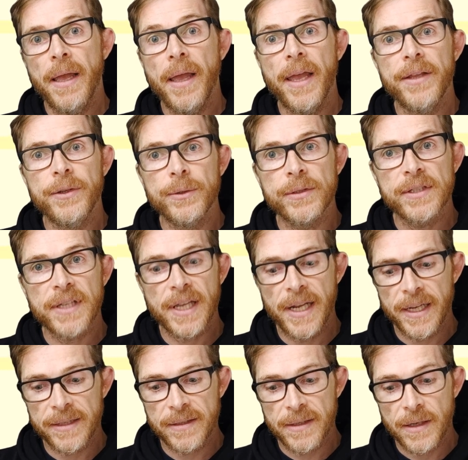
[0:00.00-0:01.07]
and you
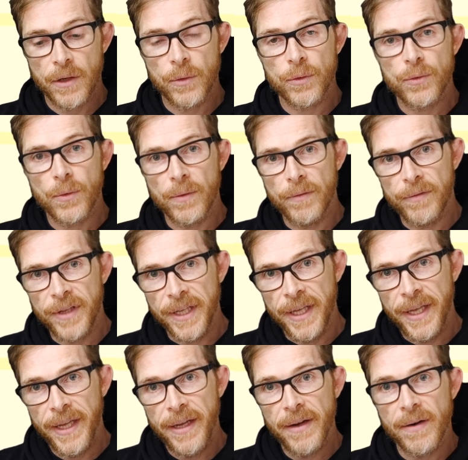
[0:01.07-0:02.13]
select Ctrl+V
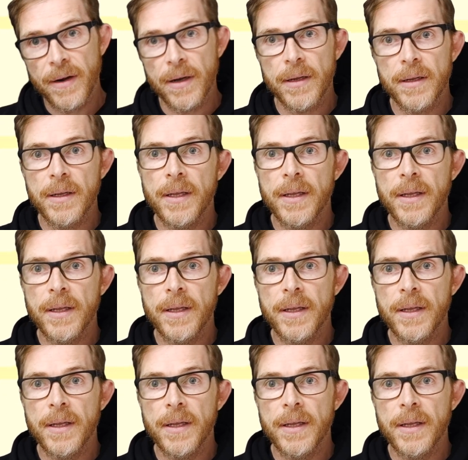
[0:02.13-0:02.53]
here,